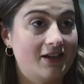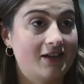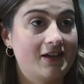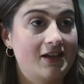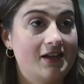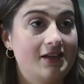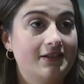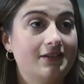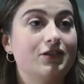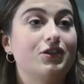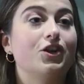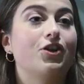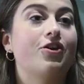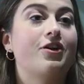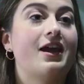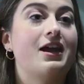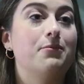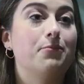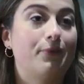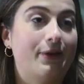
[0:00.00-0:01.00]
studies to
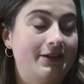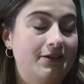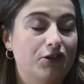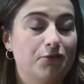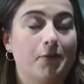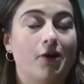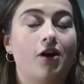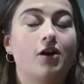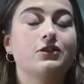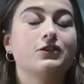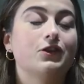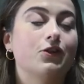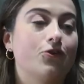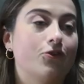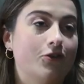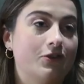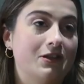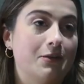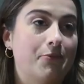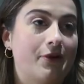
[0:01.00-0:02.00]
create benchmarks
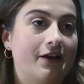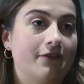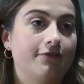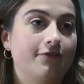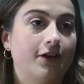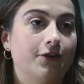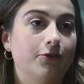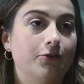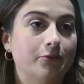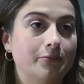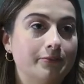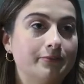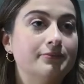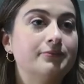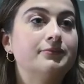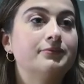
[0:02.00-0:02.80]
across the brand funnel.